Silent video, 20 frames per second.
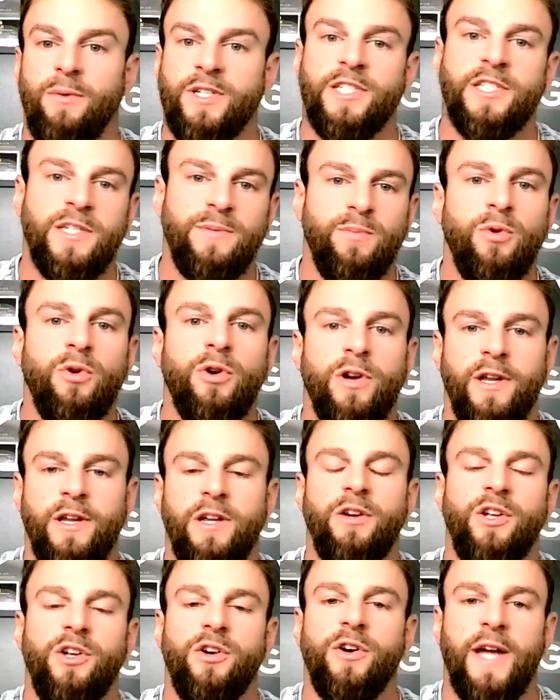which is
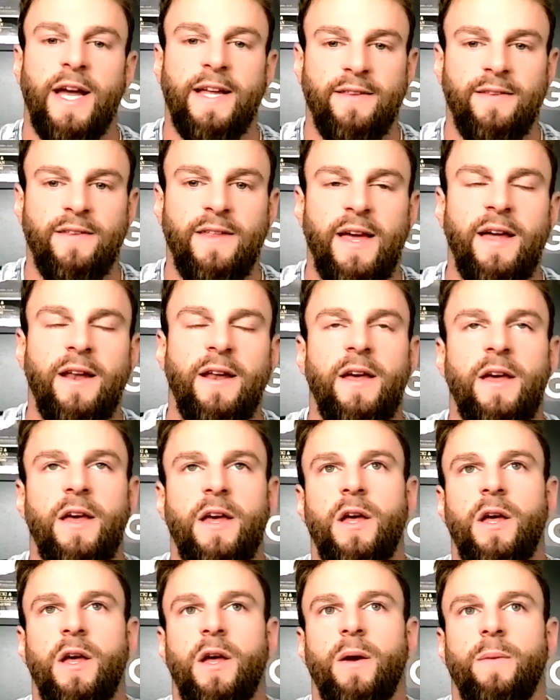important. You'll get to that.
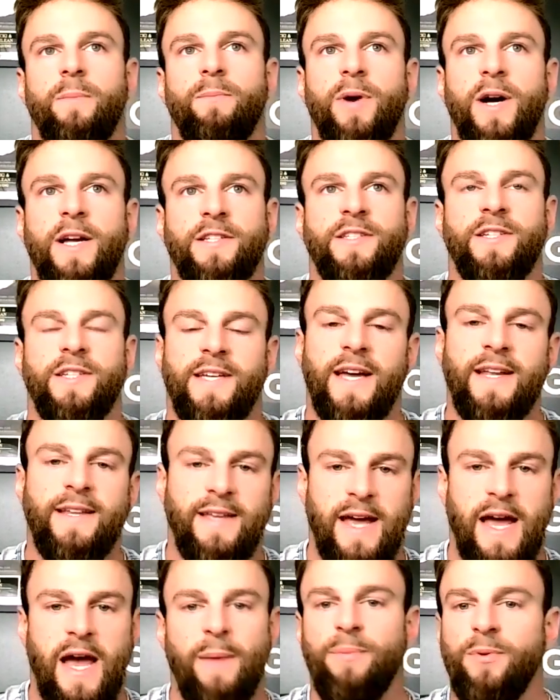But to get
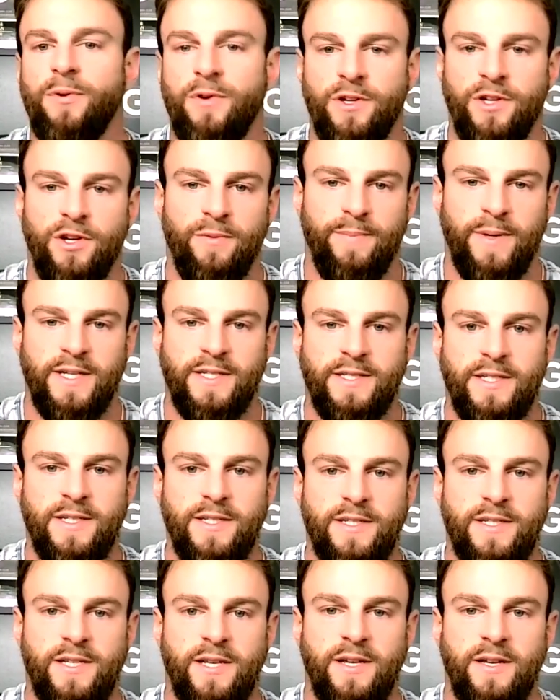capital in your
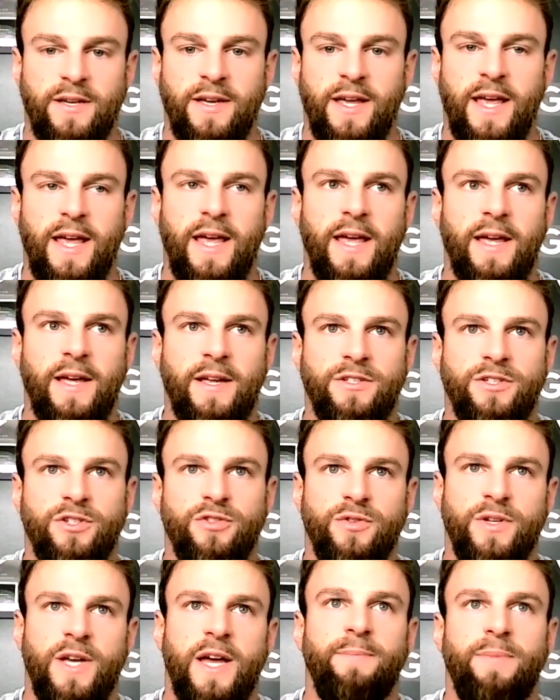business and
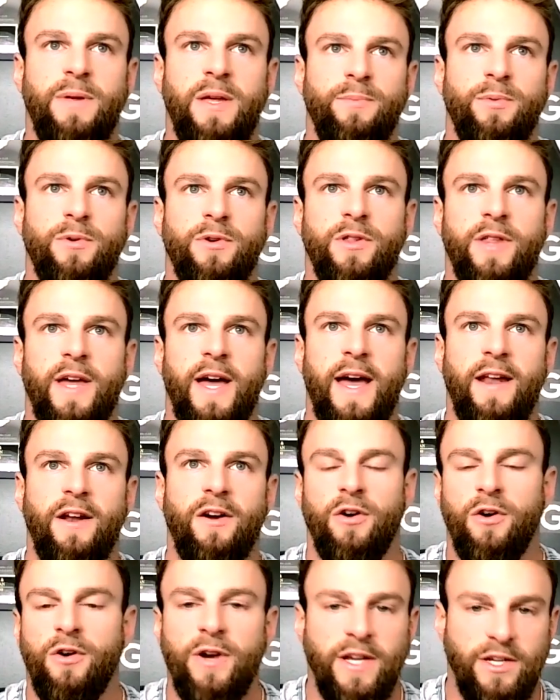to get people that
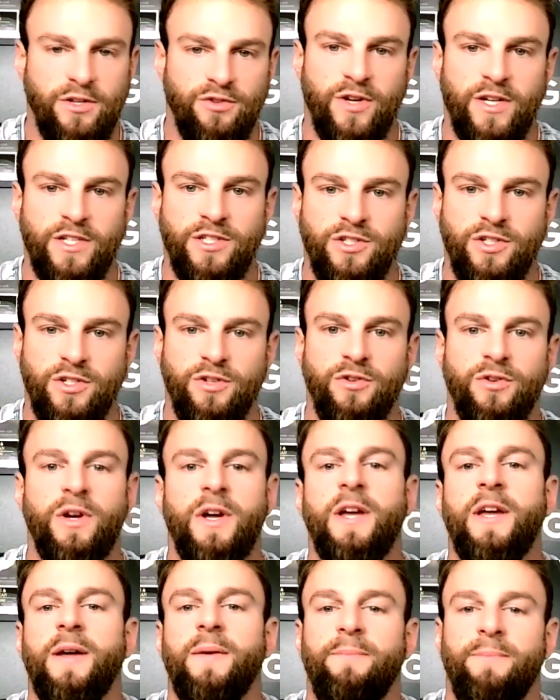already trust you,
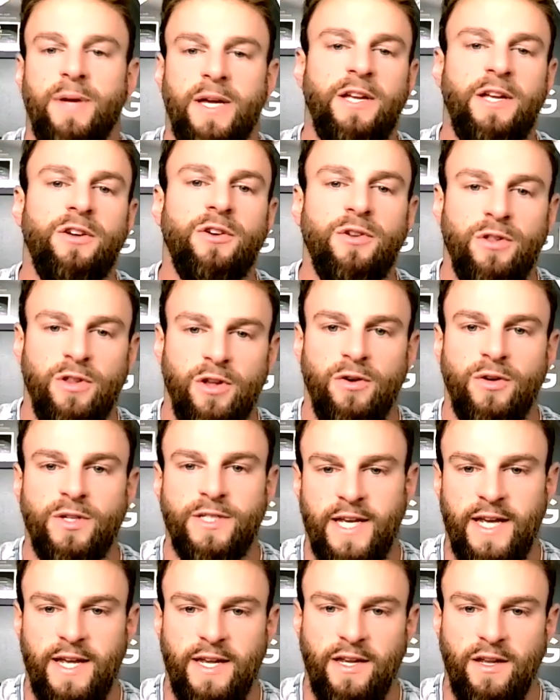pick your
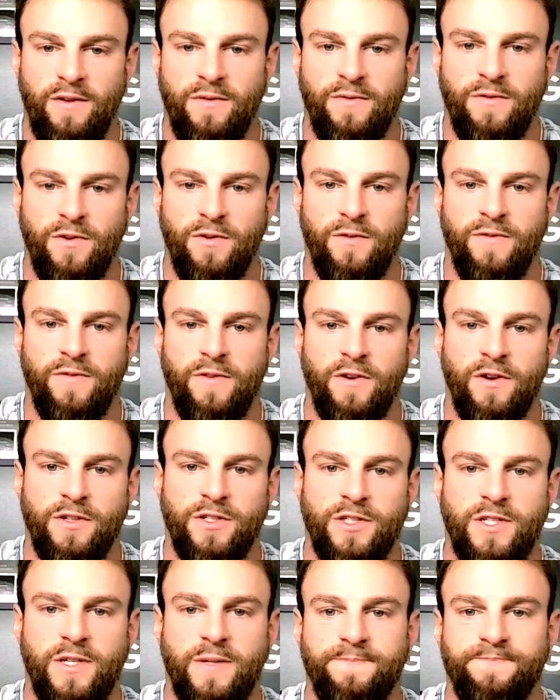lowest hanging fruit
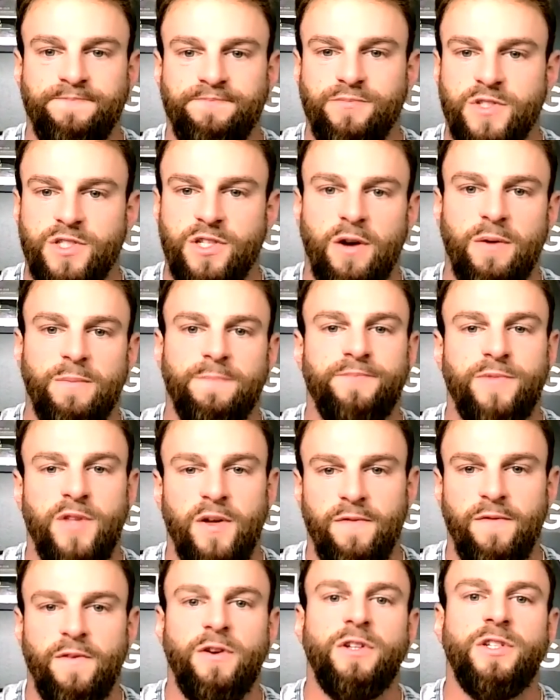first. So the
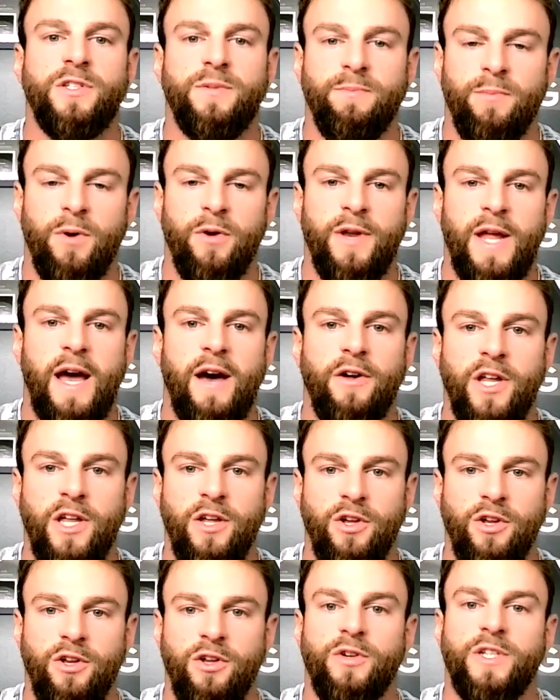first modality
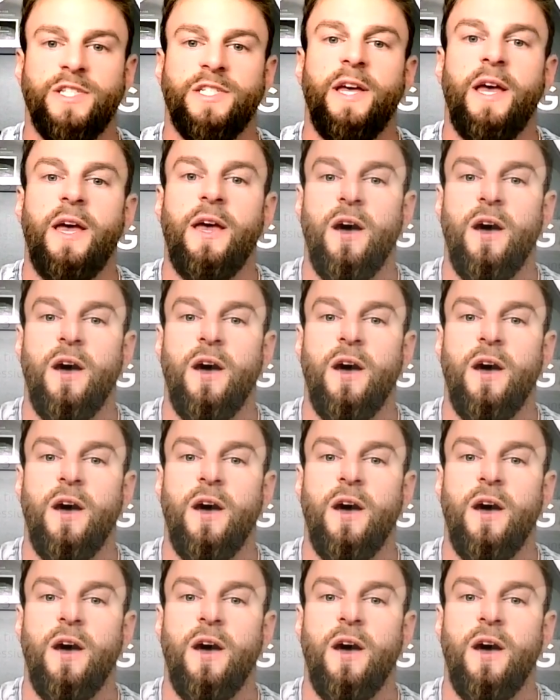you can do is